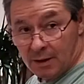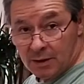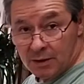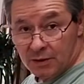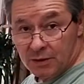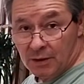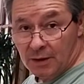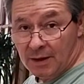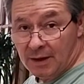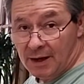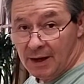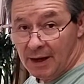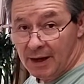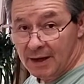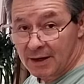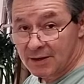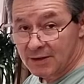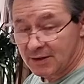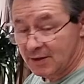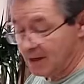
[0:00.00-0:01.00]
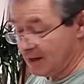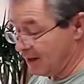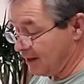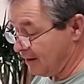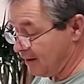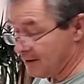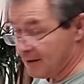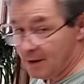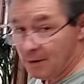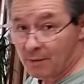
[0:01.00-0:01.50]
So you can kind of see
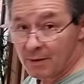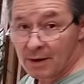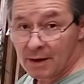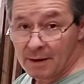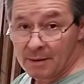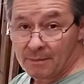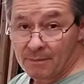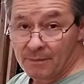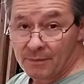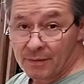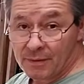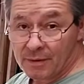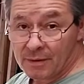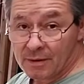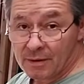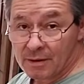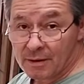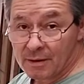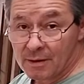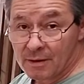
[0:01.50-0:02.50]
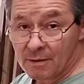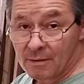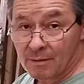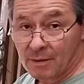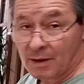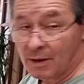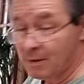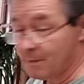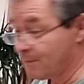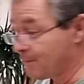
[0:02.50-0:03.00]
that when I'm,
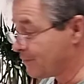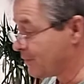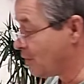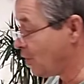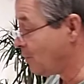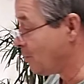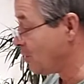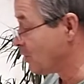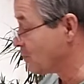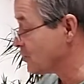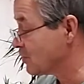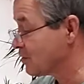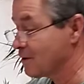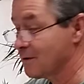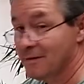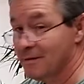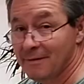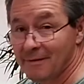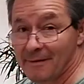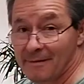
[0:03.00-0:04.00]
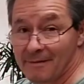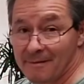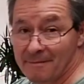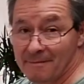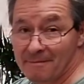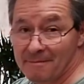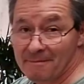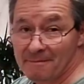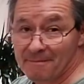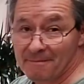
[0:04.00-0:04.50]
well, almost.
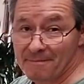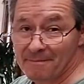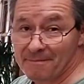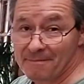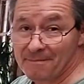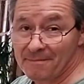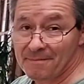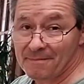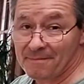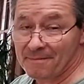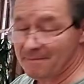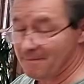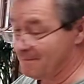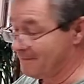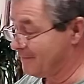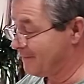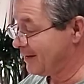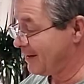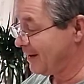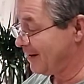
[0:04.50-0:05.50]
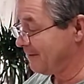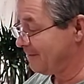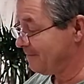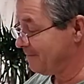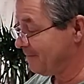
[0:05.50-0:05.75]
Okay,